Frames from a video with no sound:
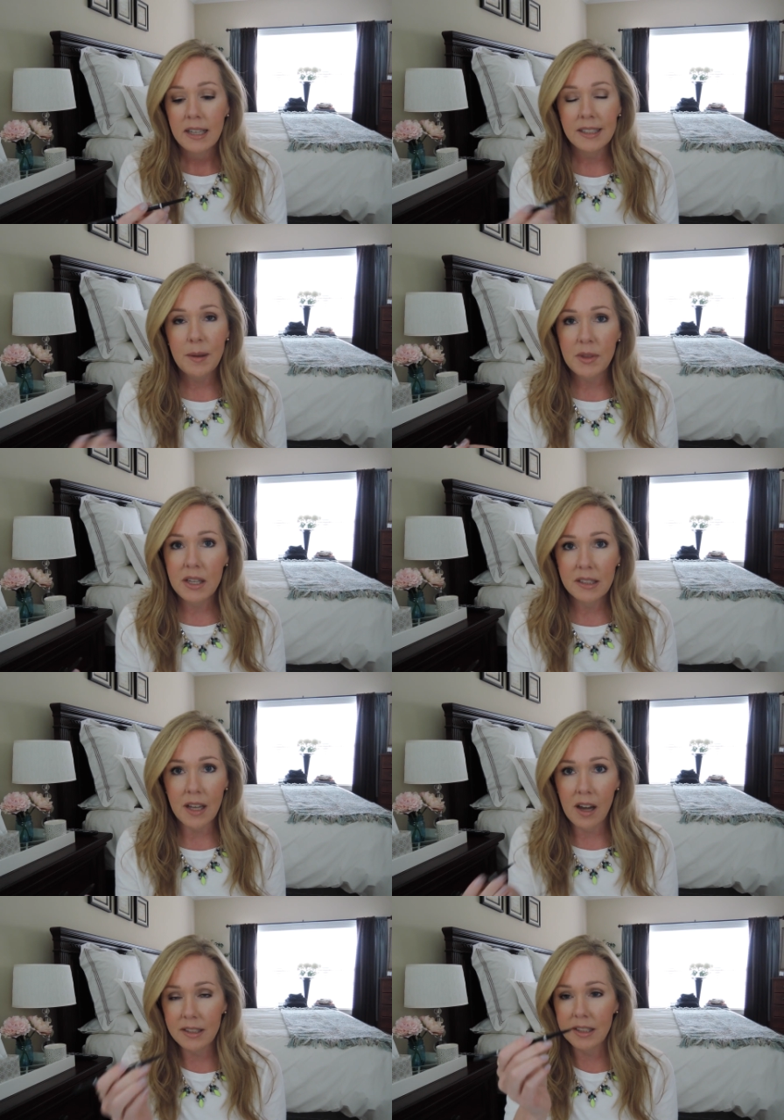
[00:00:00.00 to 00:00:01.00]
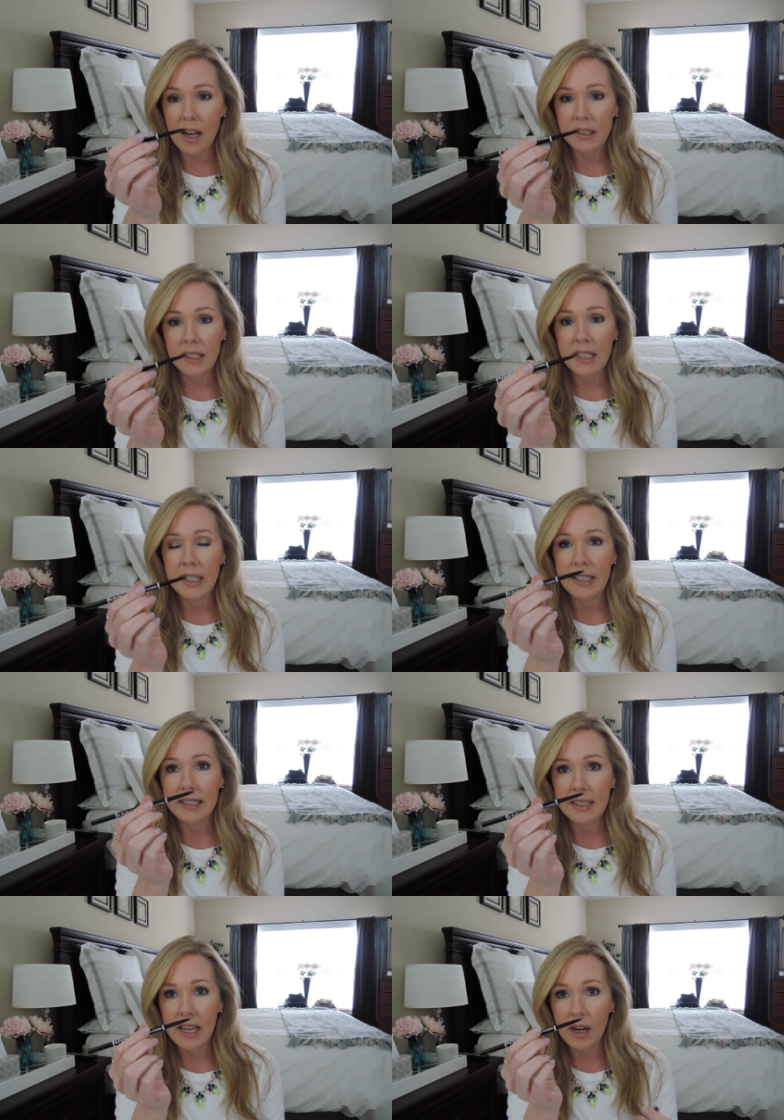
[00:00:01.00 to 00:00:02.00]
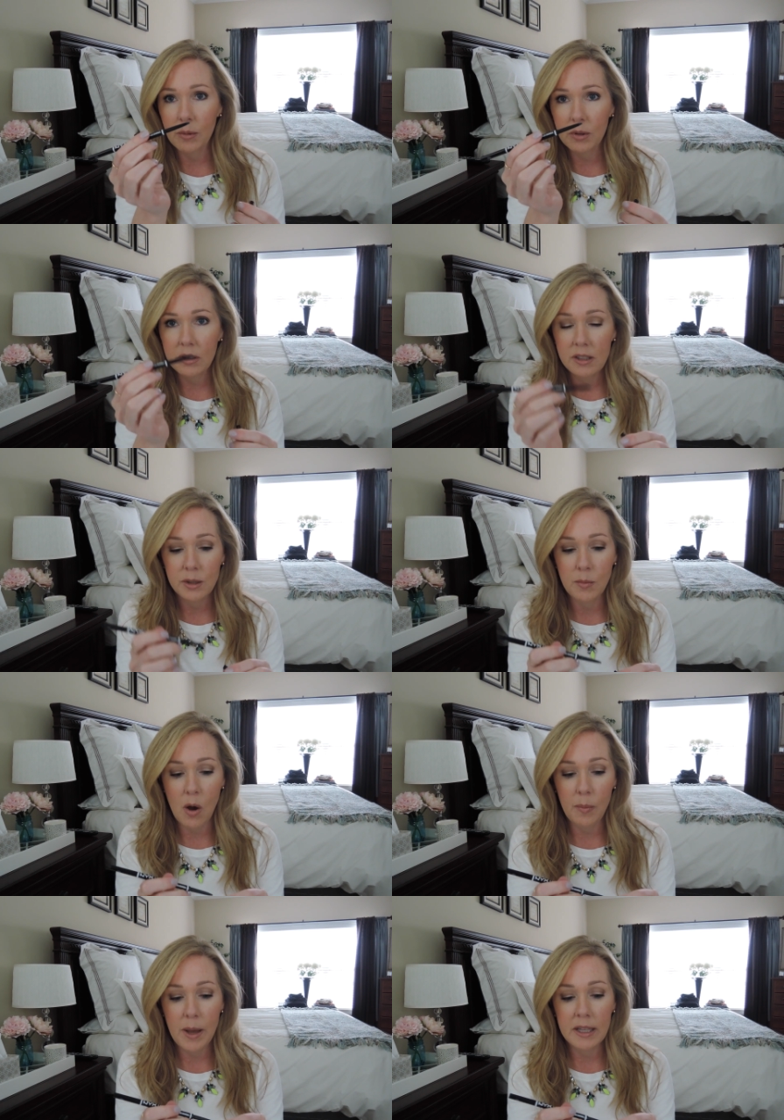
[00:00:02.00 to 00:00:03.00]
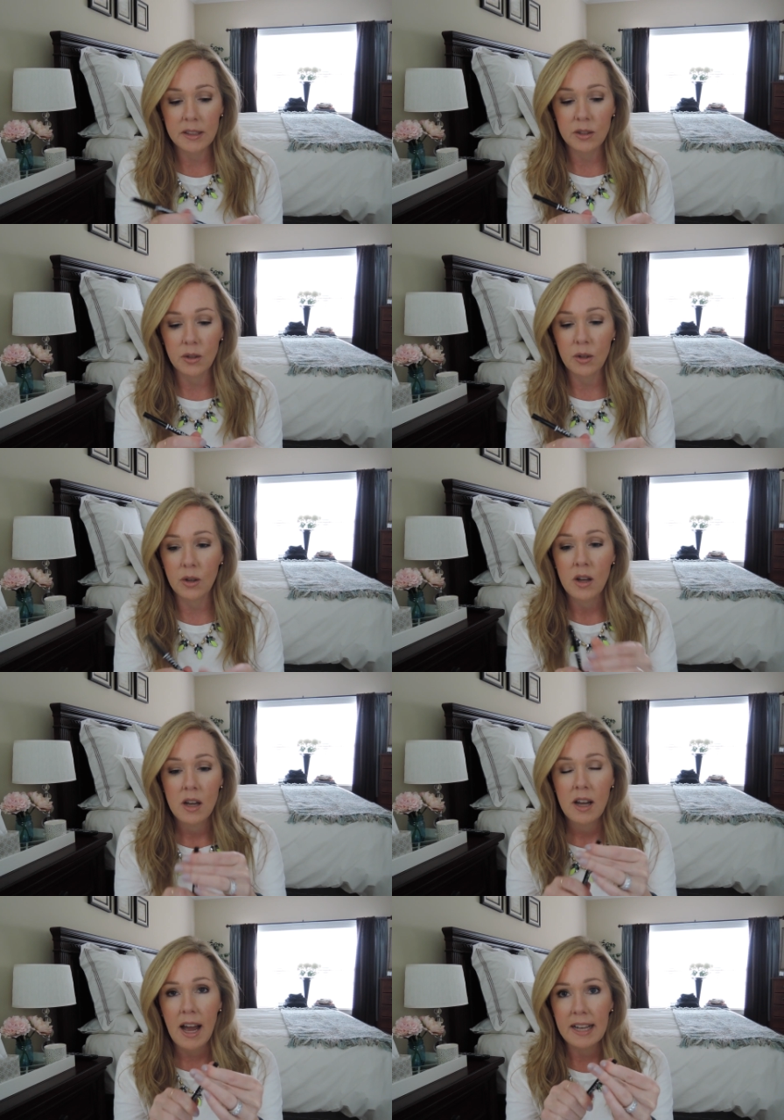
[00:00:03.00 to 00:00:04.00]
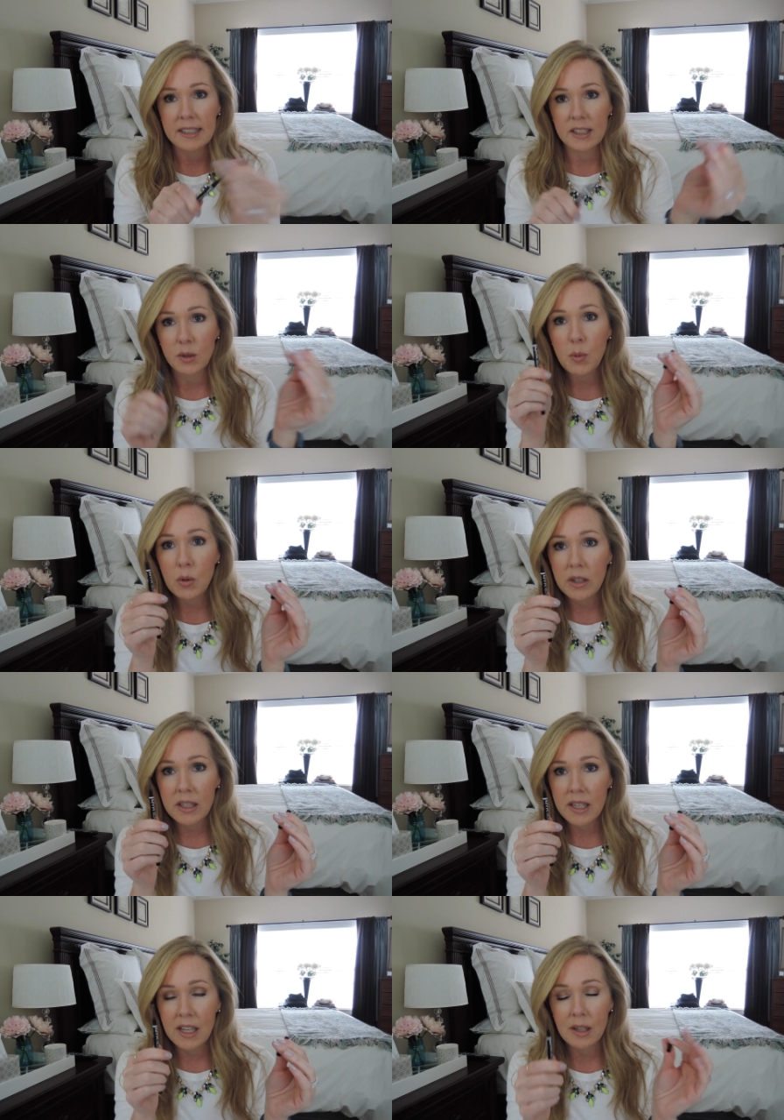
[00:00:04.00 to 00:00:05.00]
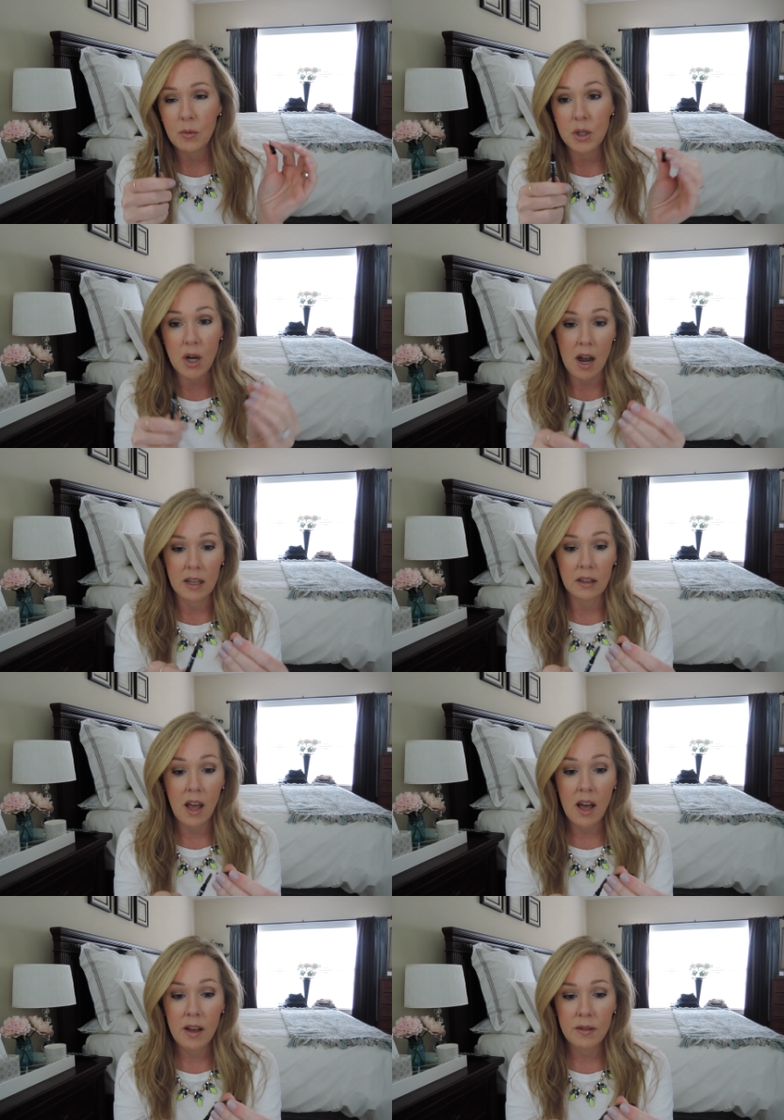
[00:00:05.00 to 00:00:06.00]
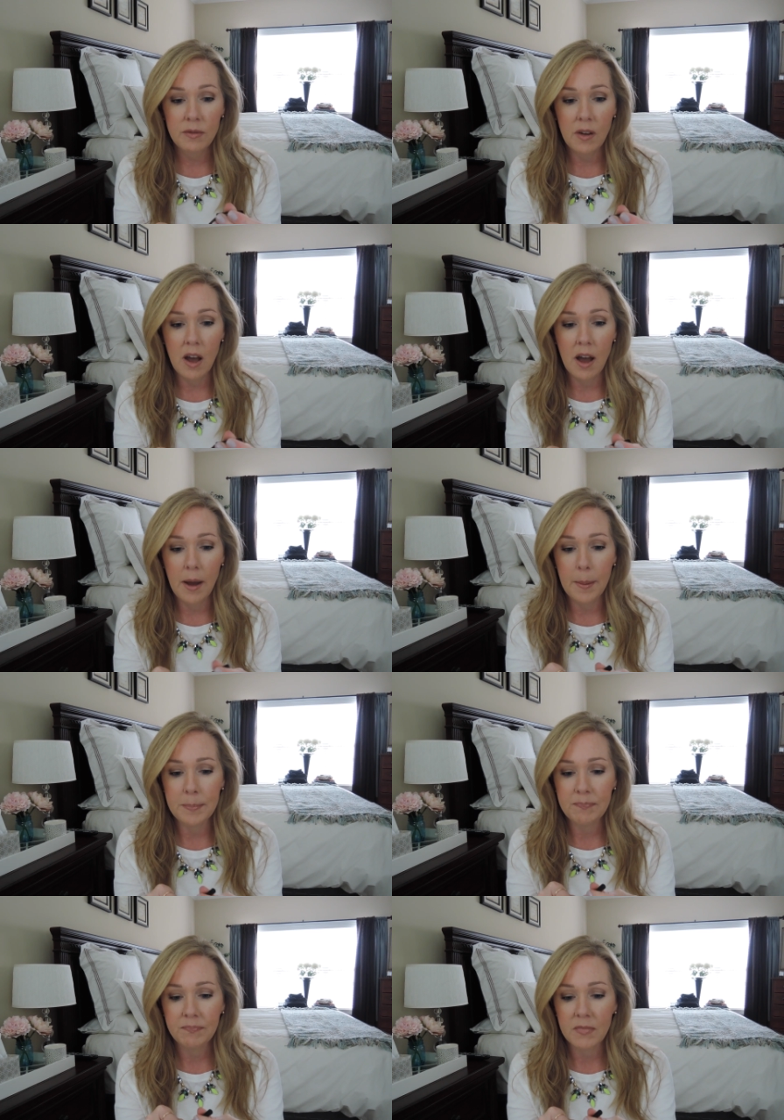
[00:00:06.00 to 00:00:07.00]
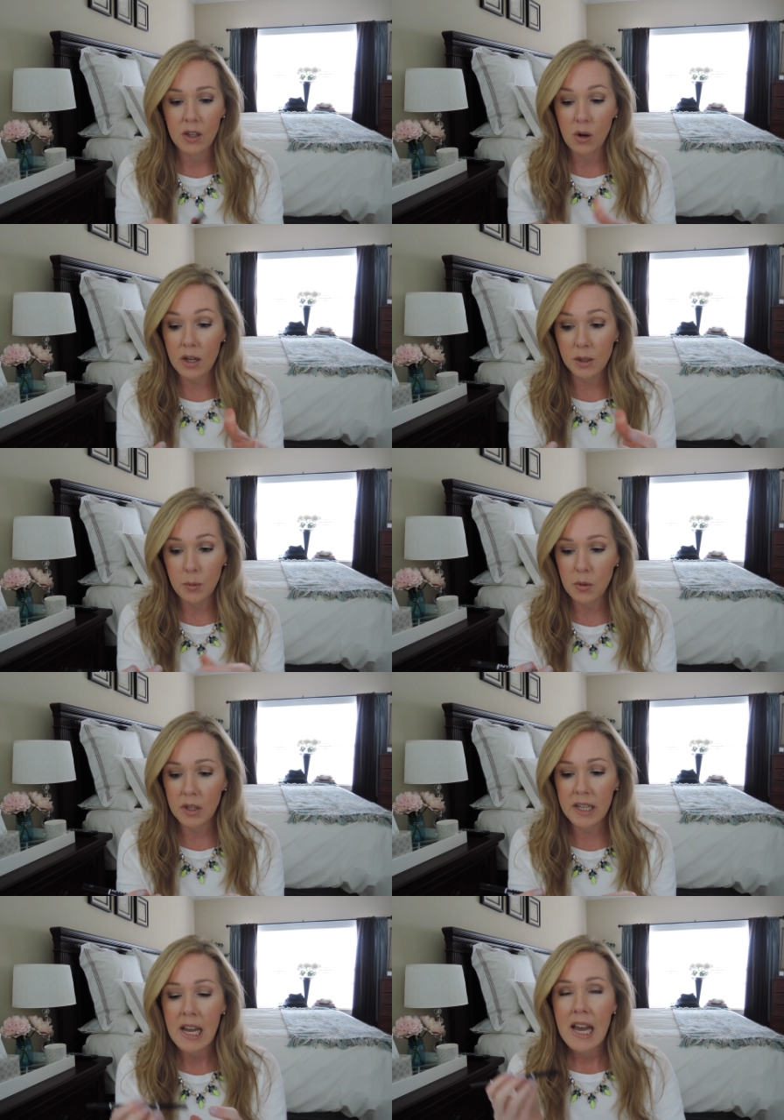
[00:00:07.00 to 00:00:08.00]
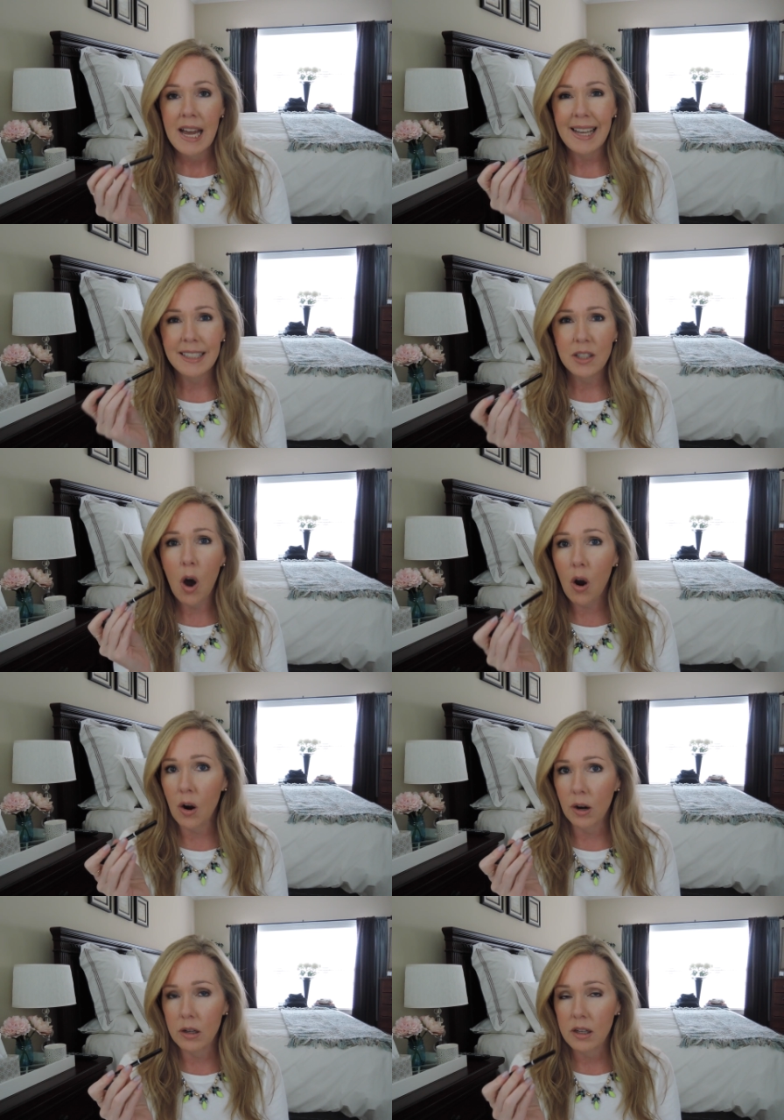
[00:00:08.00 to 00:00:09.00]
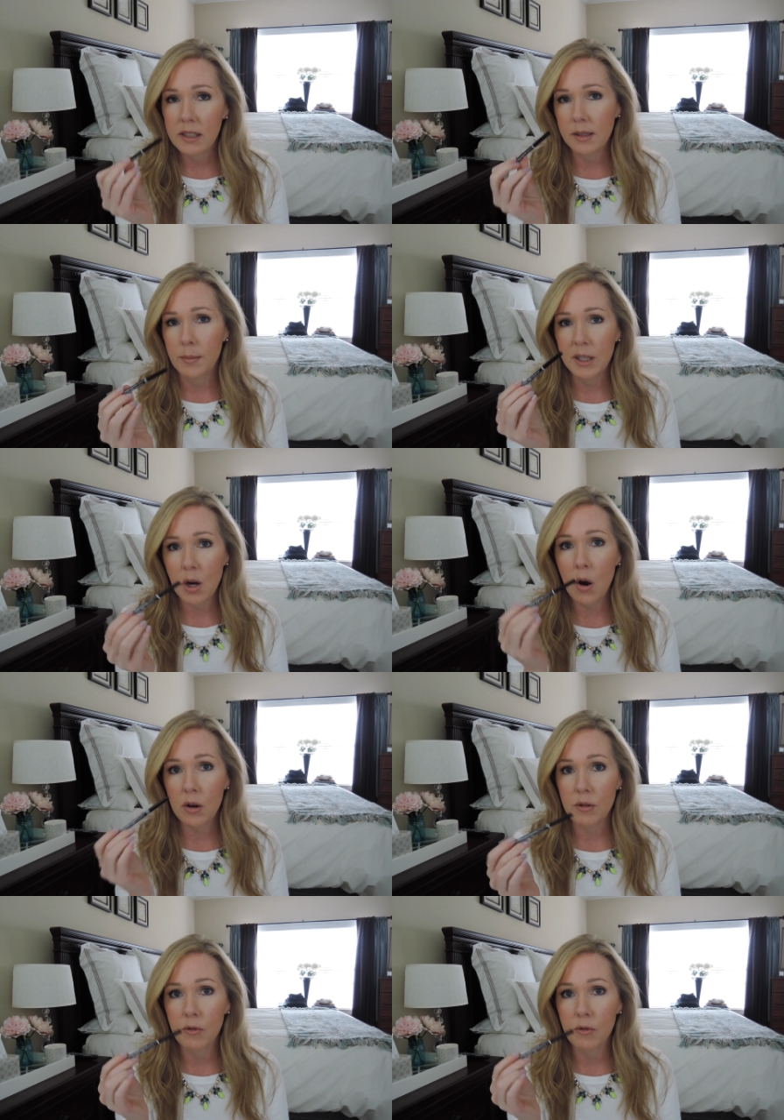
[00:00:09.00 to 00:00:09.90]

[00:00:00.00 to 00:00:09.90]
Same thing as Anastasia. It's like a really small pencil, has the spoolie at the end, which I love. Um, great spoolie. It's hard. It's a much harder